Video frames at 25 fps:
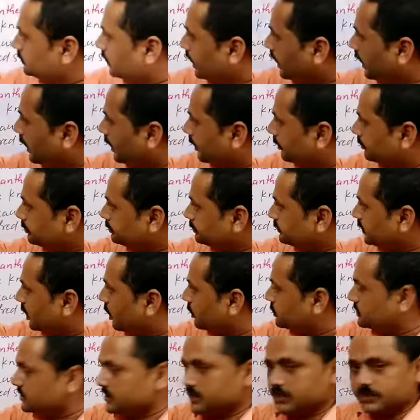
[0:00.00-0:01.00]
the
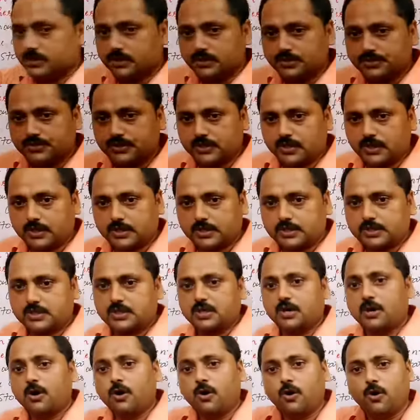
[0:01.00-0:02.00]
oxidation
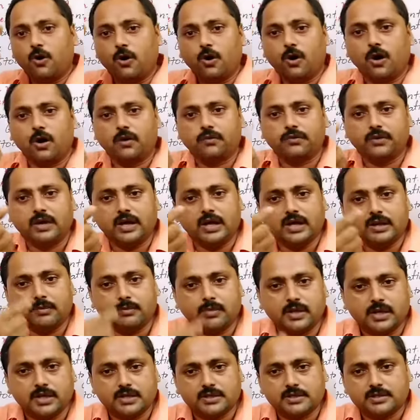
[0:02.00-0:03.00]
state of
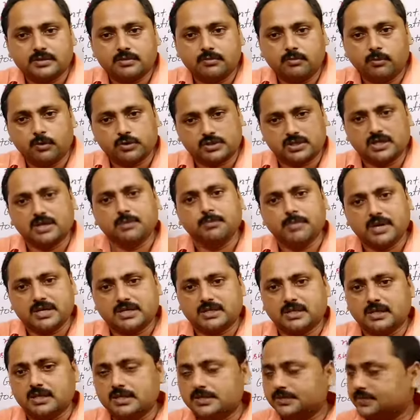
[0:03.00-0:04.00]
element, mostly
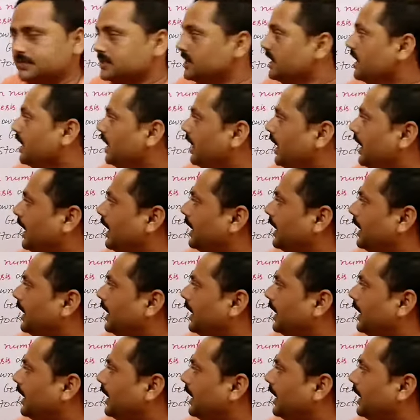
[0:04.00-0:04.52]
metals,